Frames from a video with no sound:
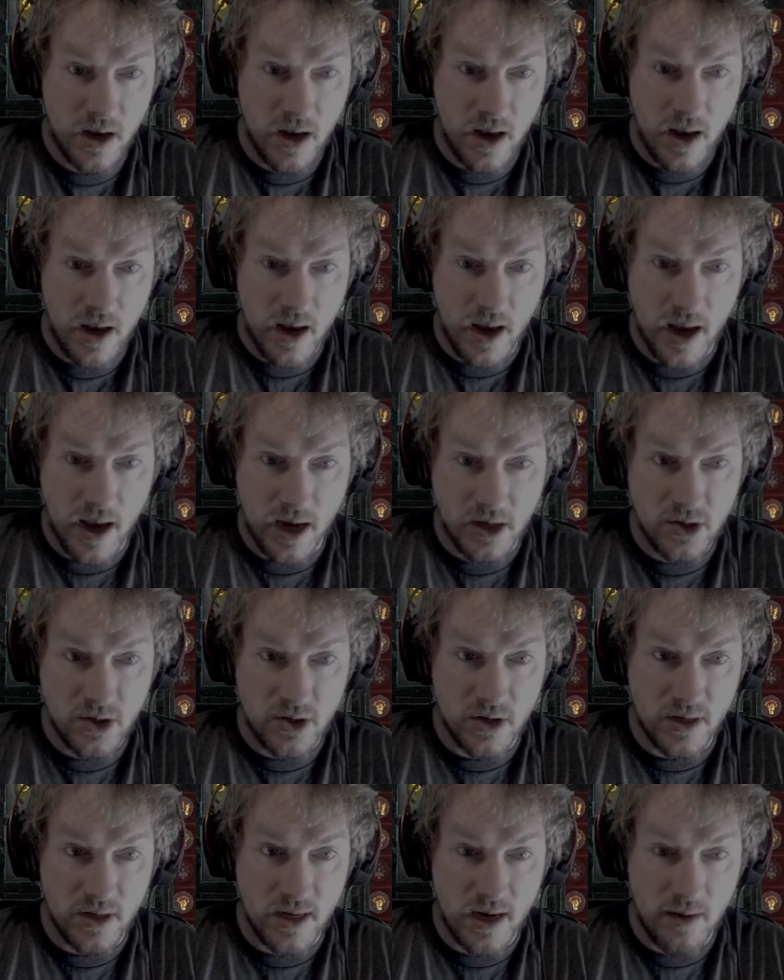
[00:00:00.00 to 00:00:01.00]

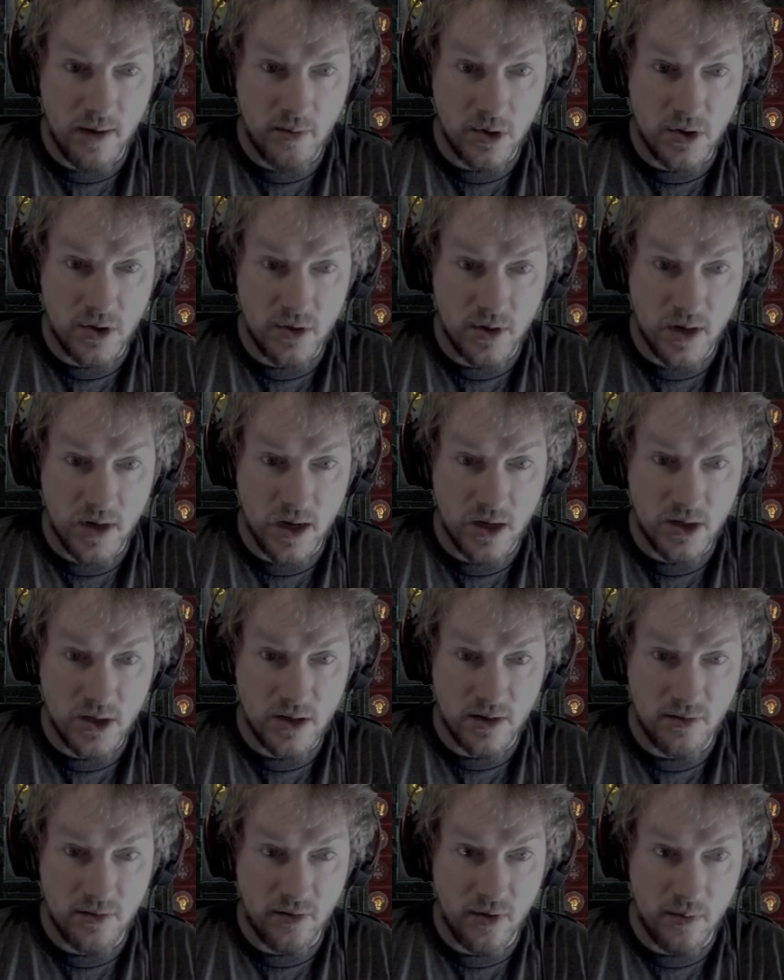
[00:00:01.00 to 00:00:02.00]
extra damage
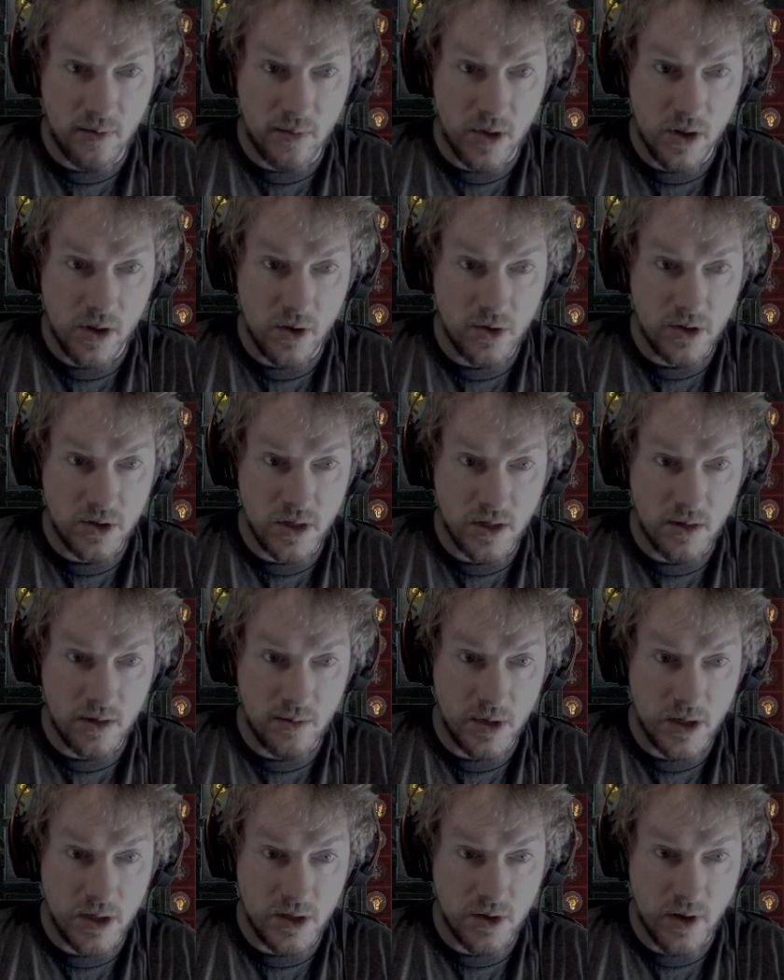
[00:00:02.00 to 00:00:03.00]
reduction from close
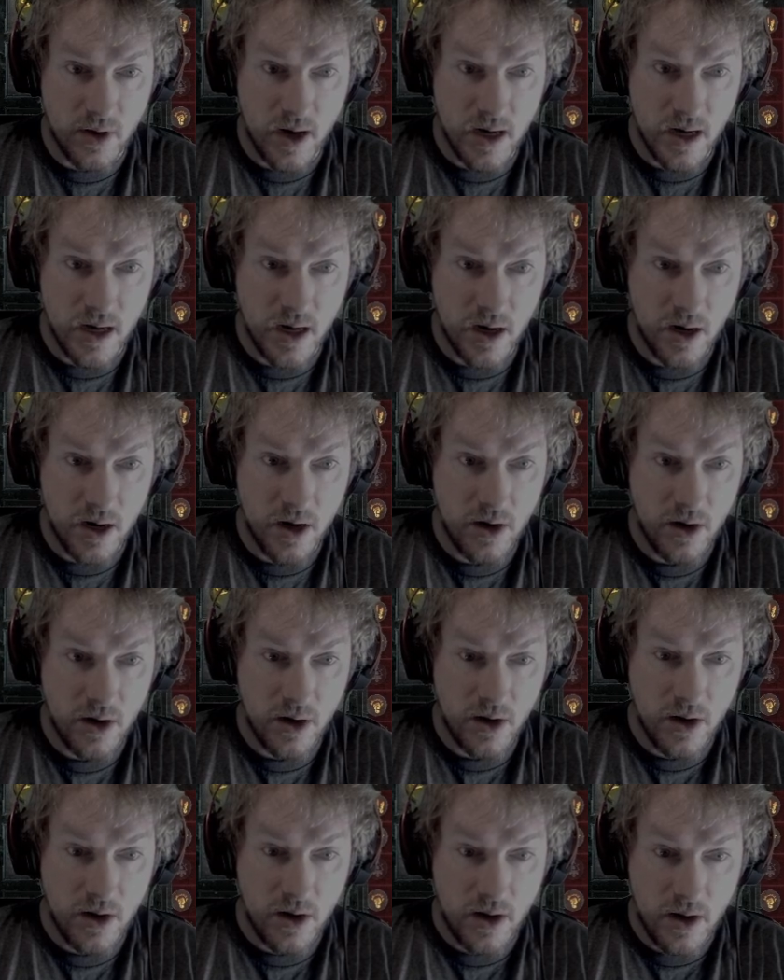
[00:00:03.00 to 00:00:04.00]
enemies right here.
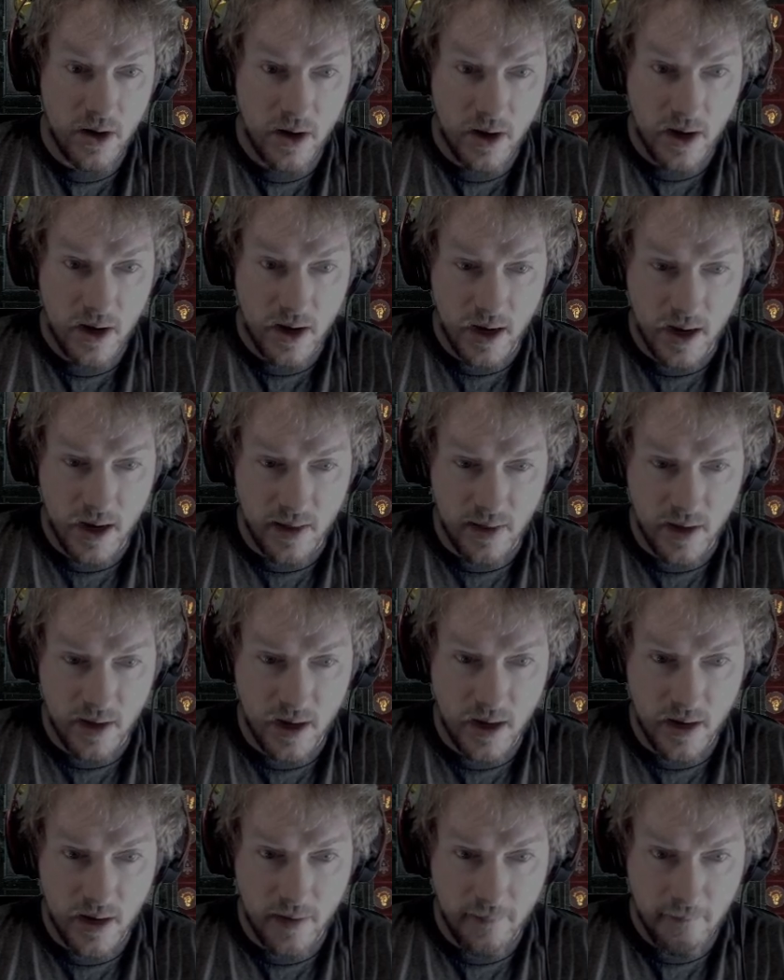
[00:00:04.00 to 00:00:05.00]
And
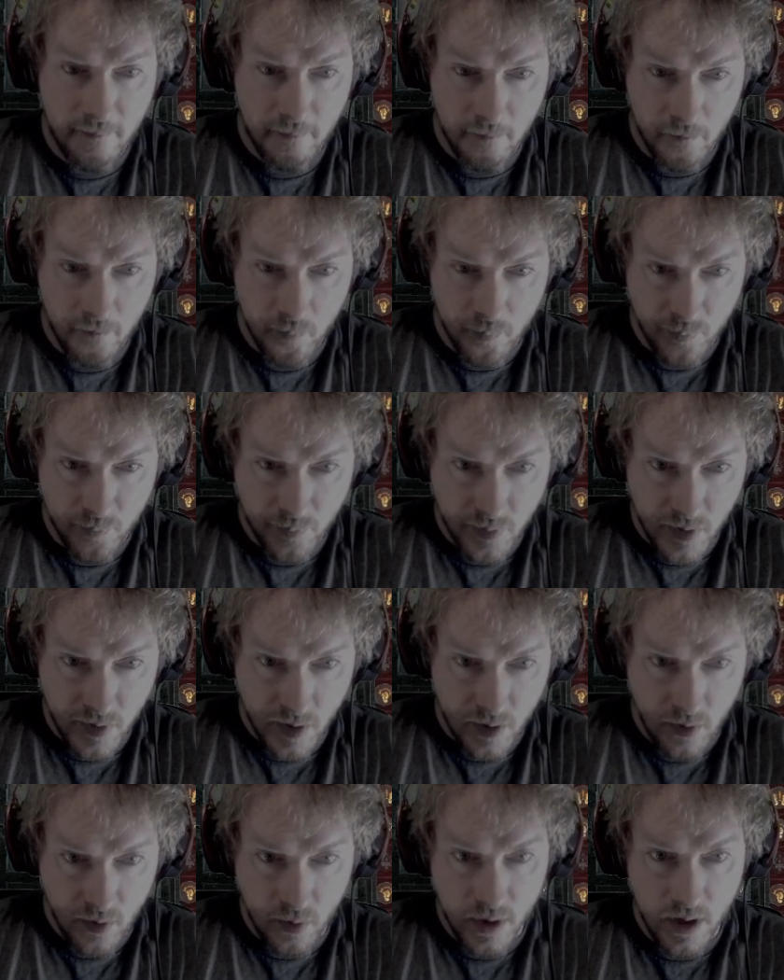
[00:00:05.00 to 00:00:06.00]
then
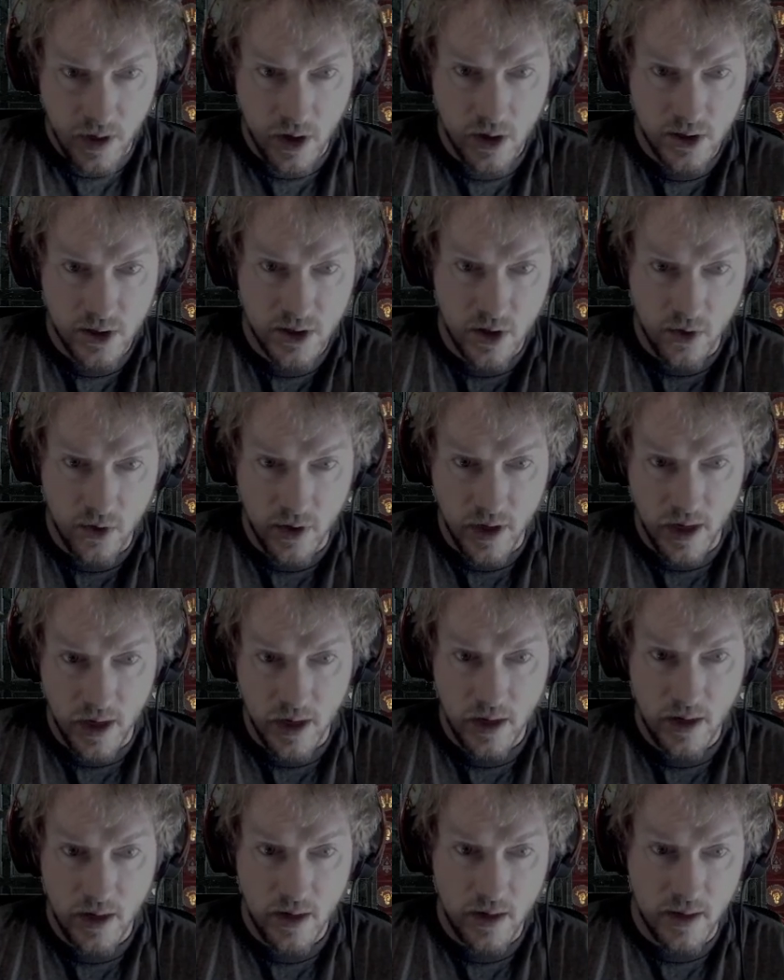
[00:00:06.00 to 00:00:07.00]
we also
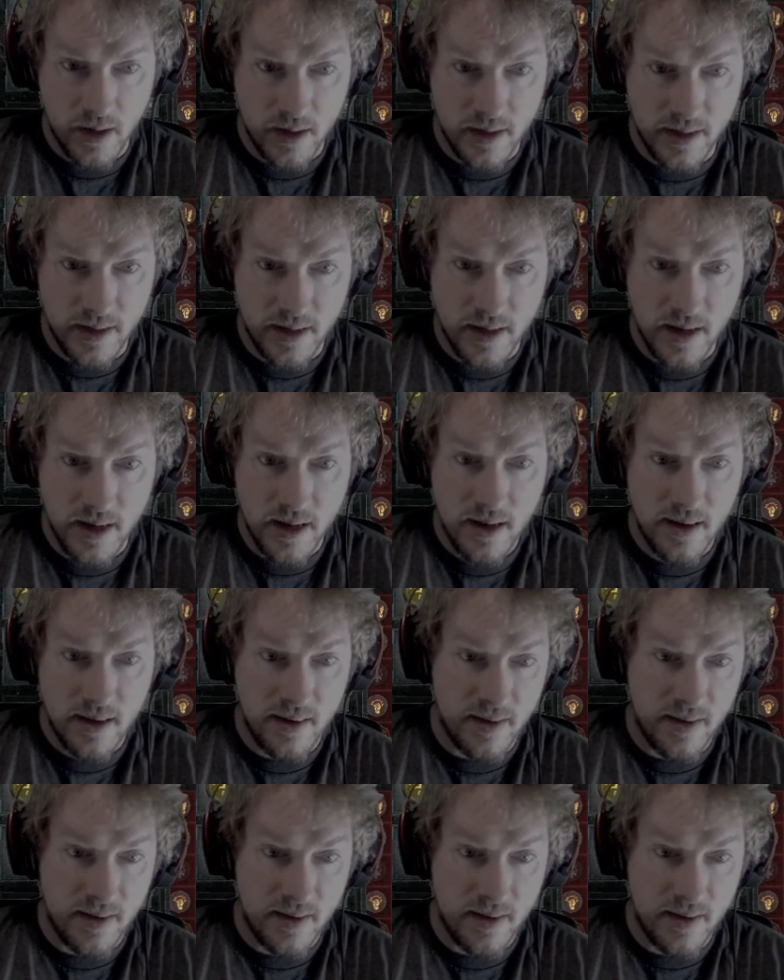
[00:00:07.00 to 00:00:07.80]
get the